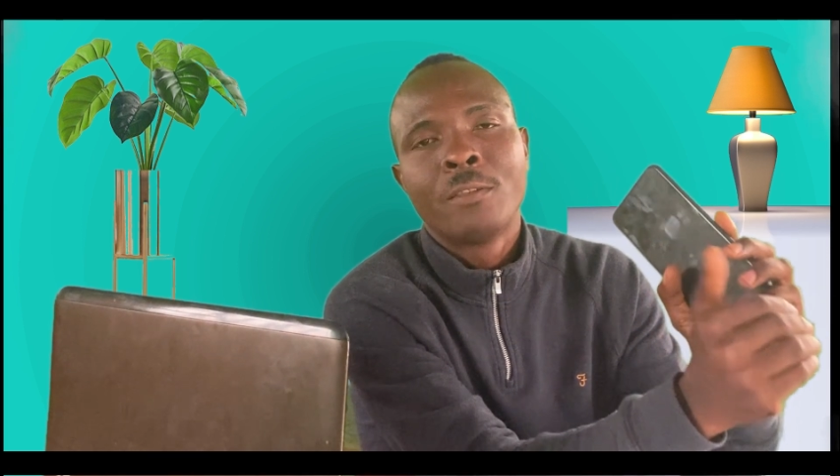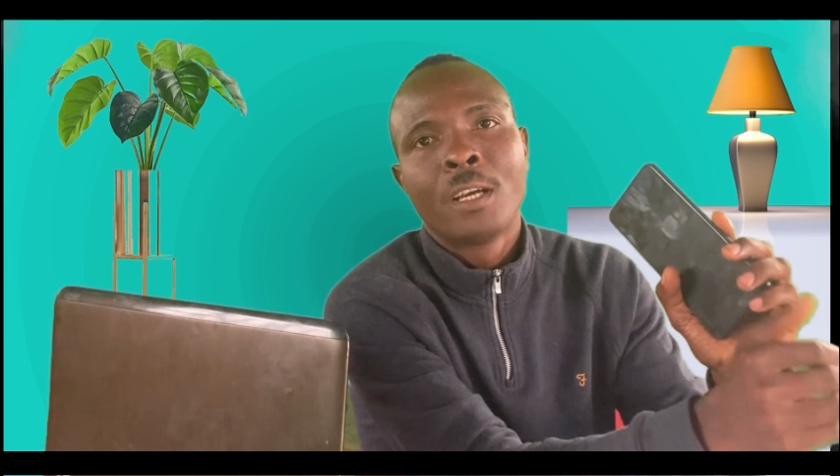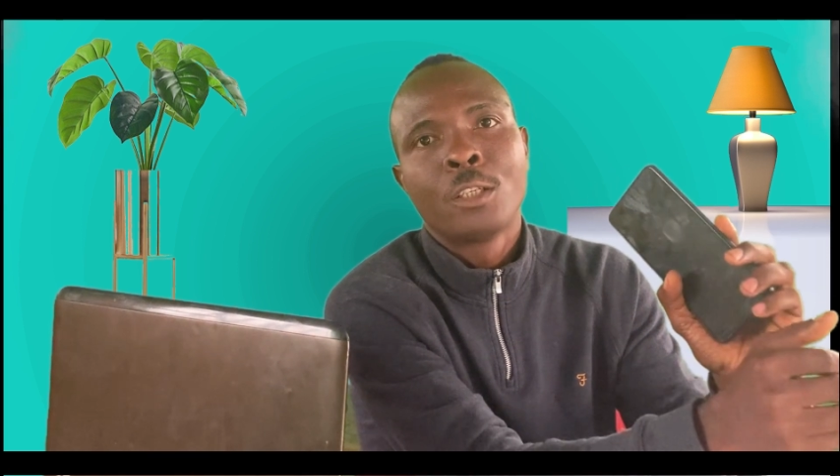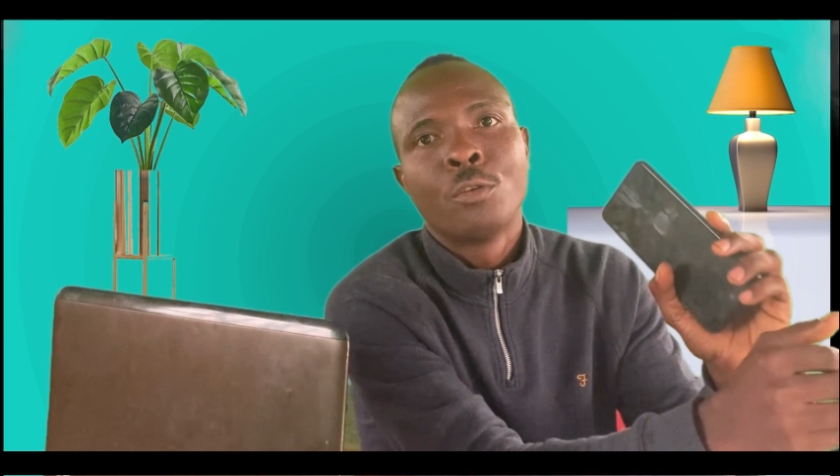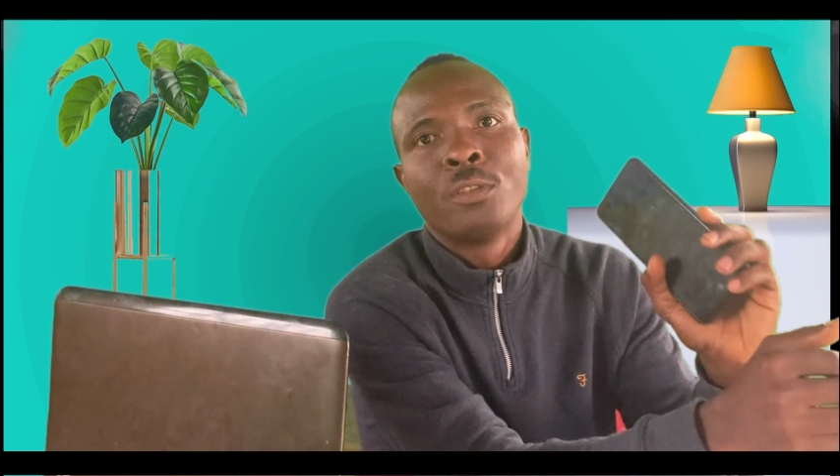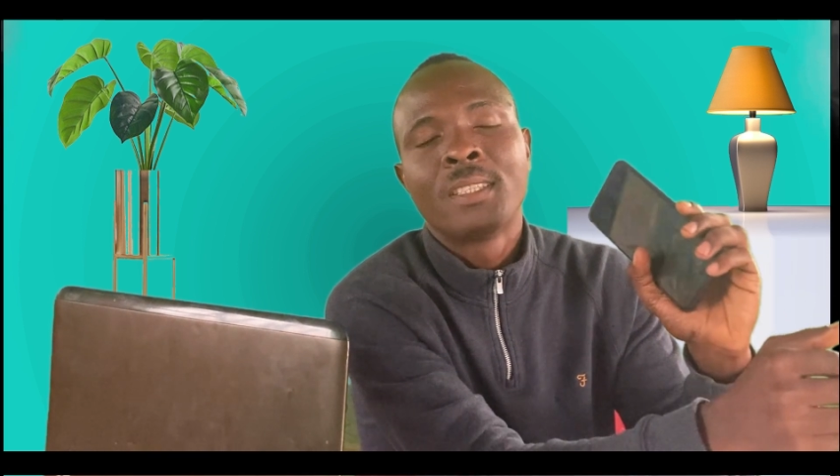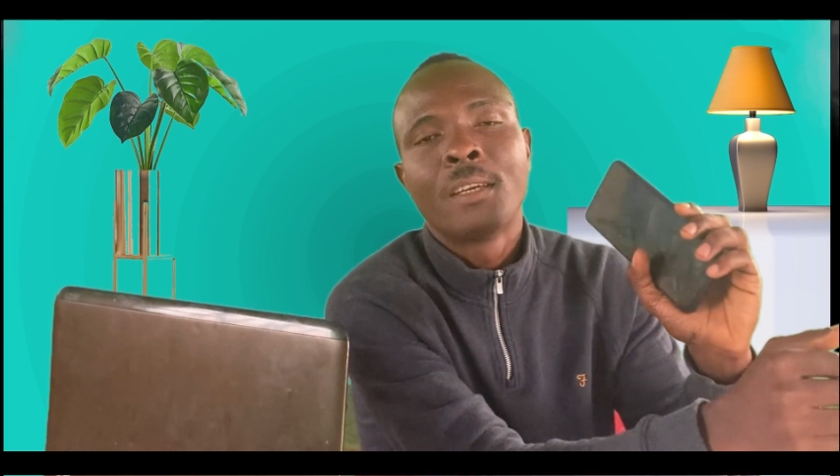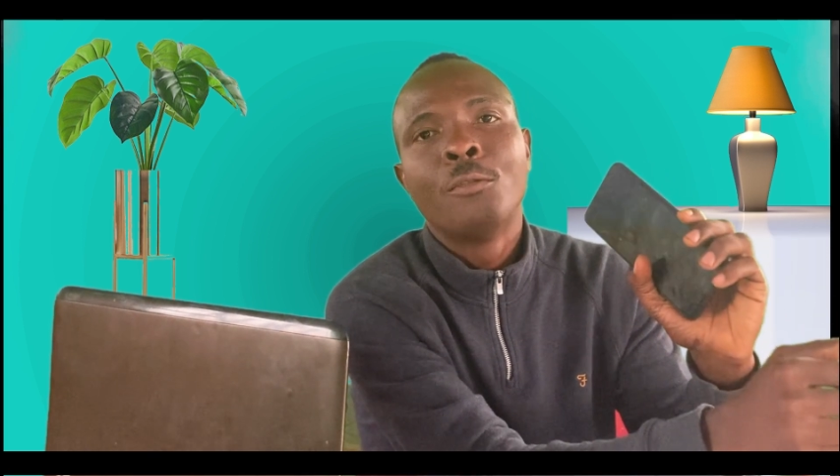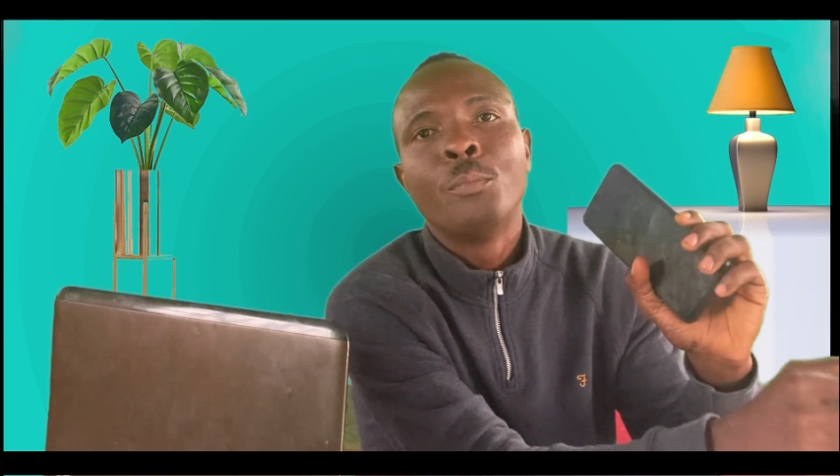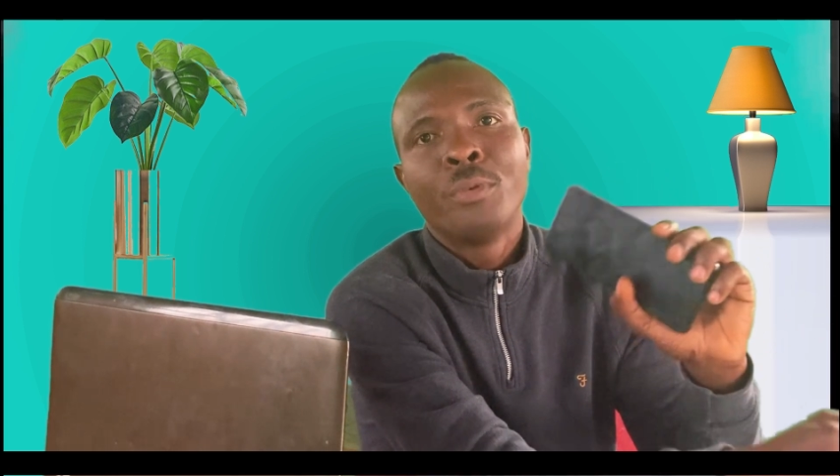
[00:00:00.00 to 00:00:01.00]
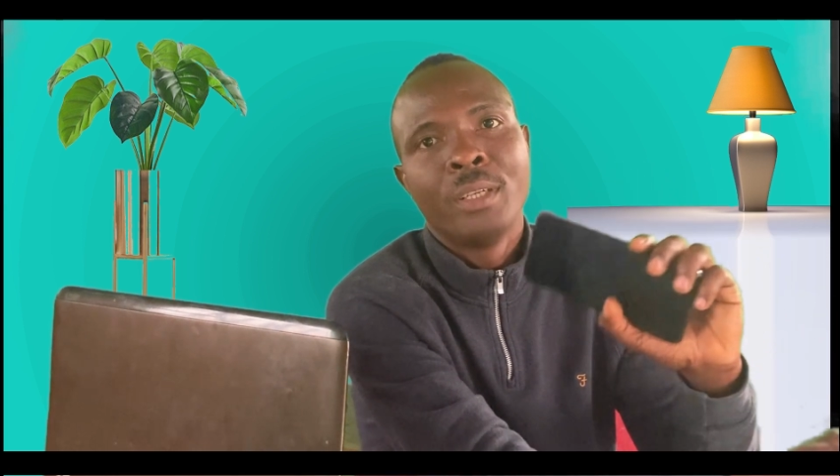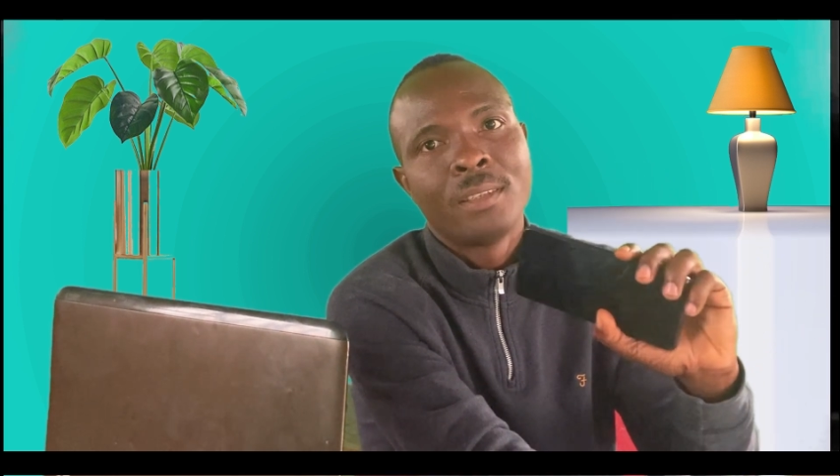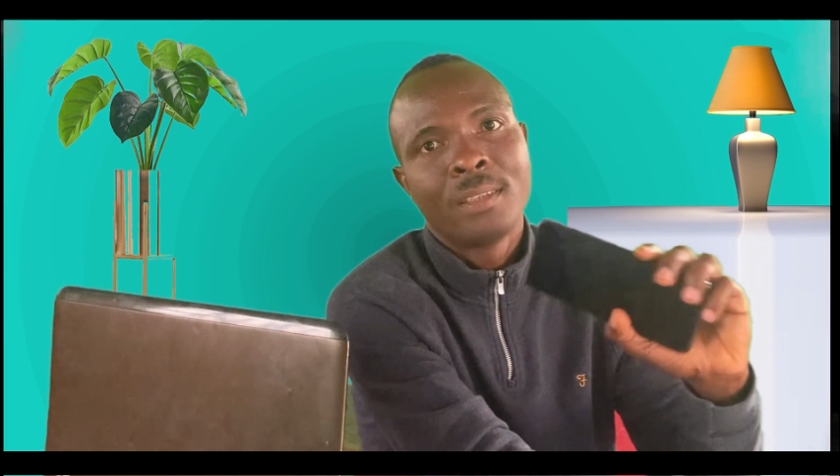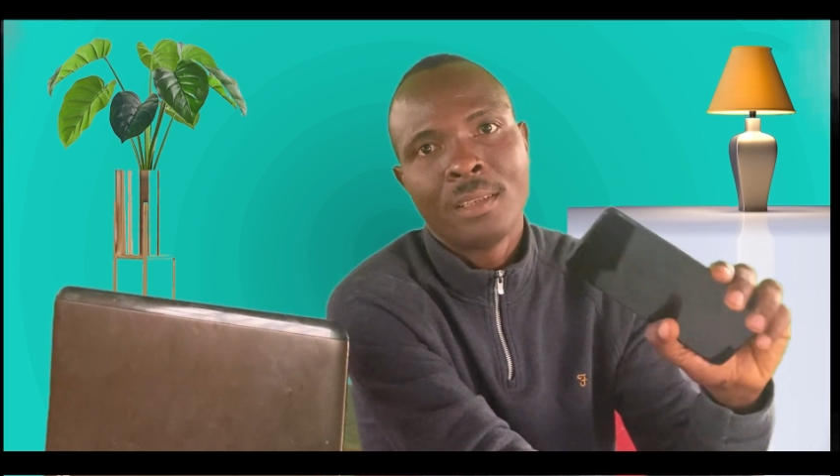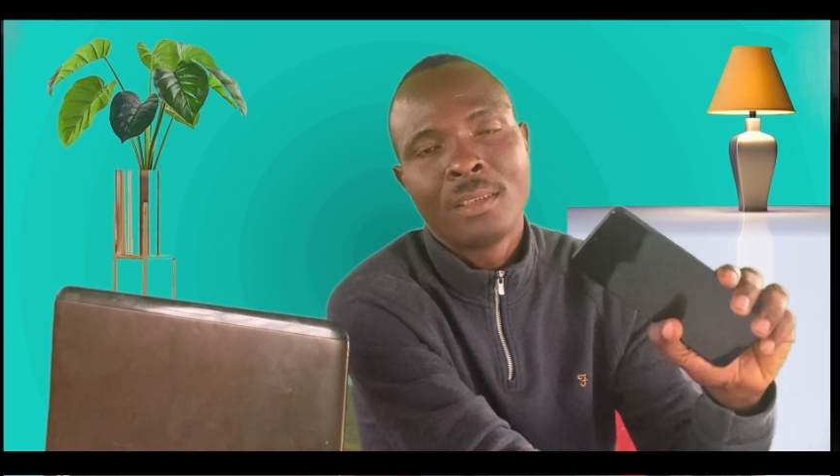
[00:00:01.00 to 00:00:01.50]
version
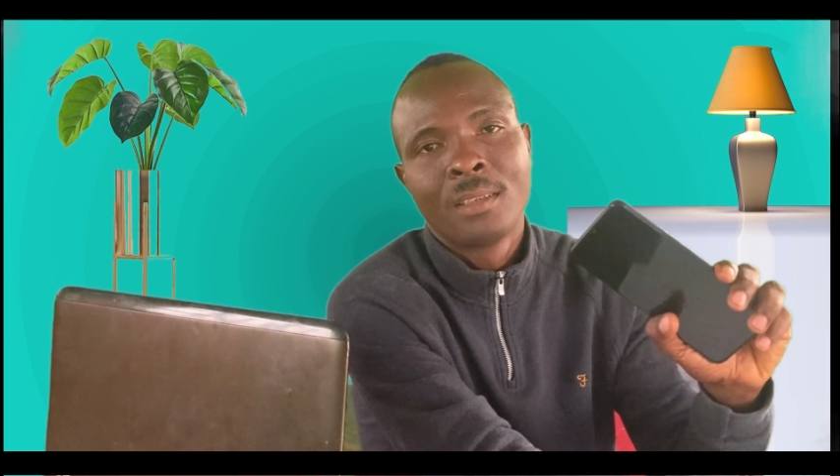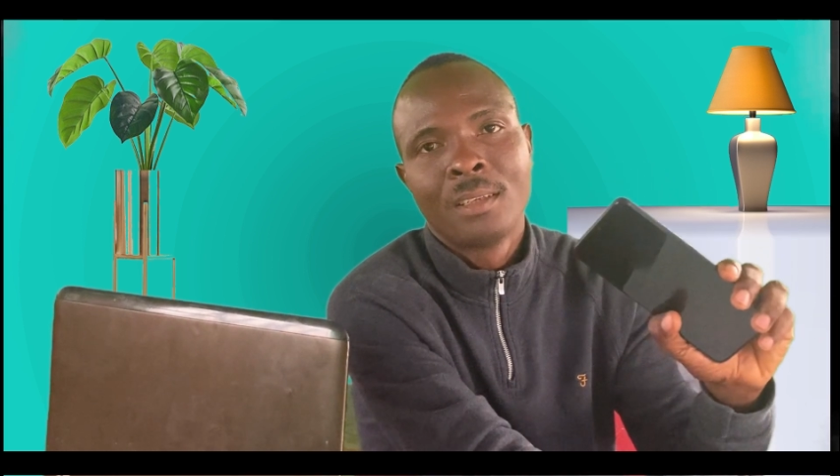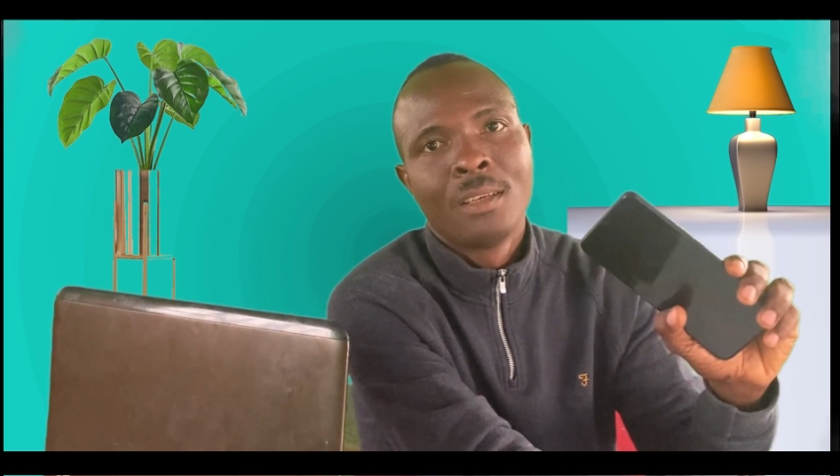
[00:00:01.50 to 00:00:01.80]
7.6.